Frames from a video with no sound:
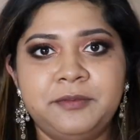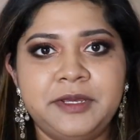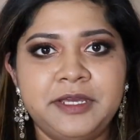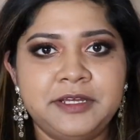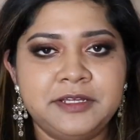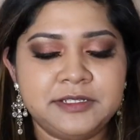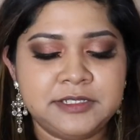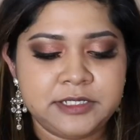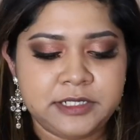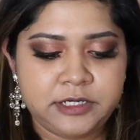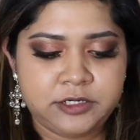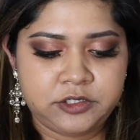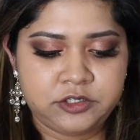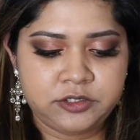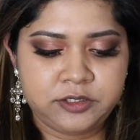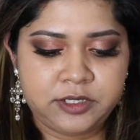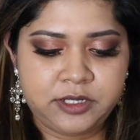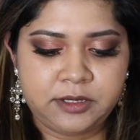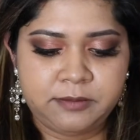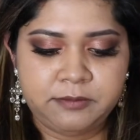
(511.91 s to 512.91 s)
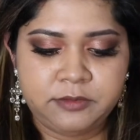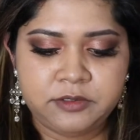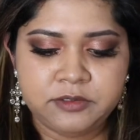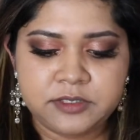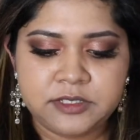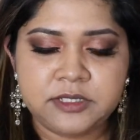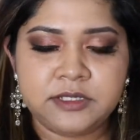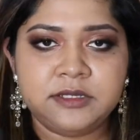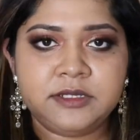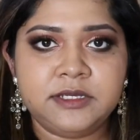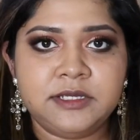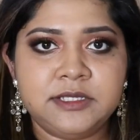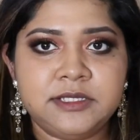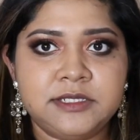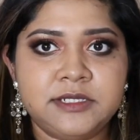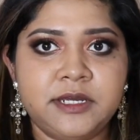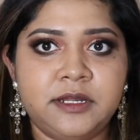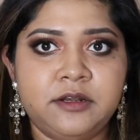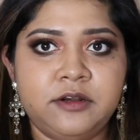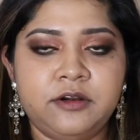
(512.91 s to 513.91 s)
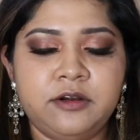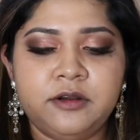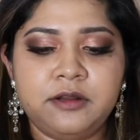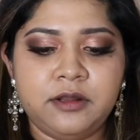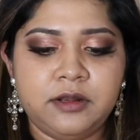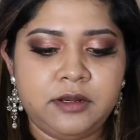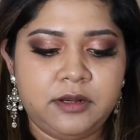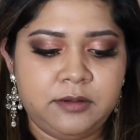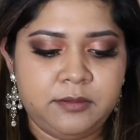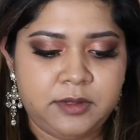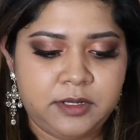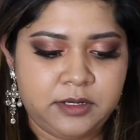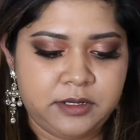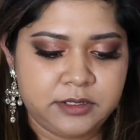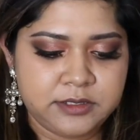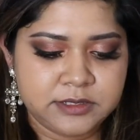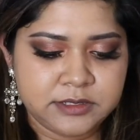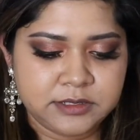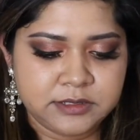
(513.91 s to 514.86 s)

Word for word: my concealer today, I'm using the Stellar Limitless